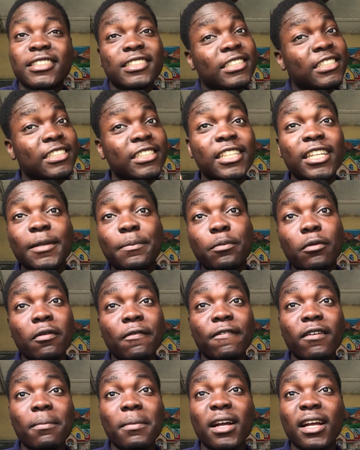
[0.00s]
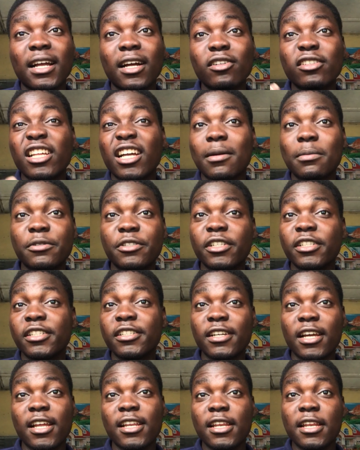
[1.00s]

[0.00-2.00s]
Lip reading: The 3 prop firm account that I'm trading right